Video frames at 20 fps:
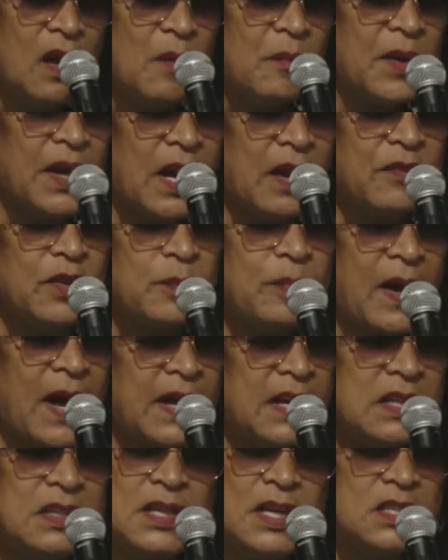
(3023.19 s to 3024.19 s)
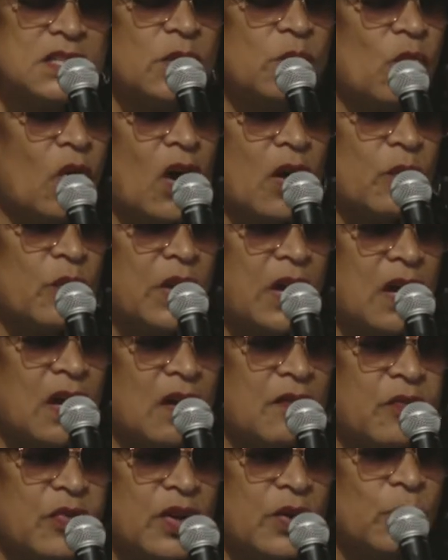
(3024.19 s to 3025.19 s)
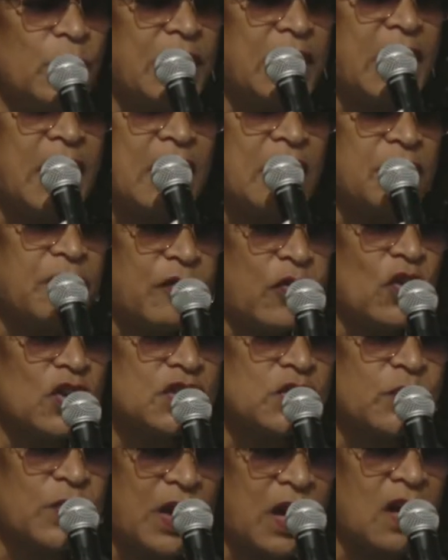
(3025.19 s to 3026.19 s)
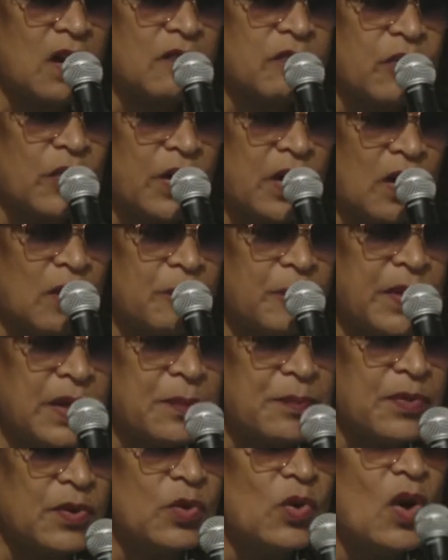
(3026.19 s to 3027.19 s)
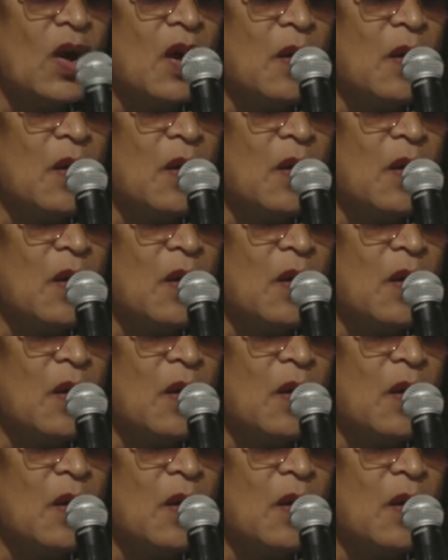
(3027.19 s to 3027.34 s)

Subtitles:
But everybody doesn't want recovery, and we can't force recovery on people.